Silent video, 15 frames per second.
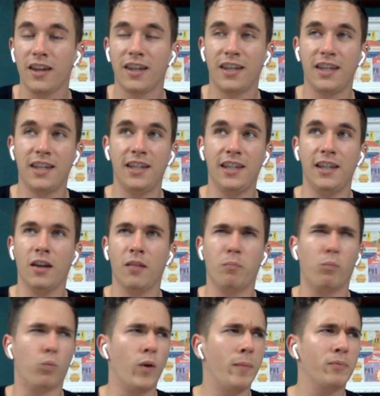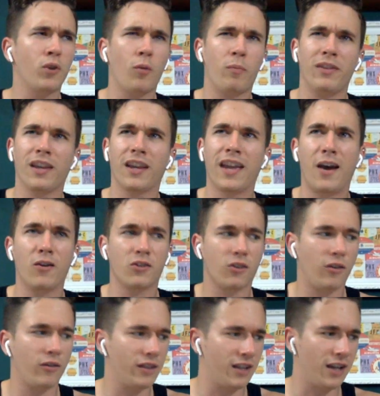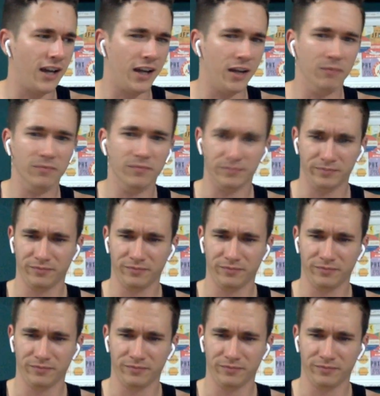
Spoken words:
He rips open the couch all the time.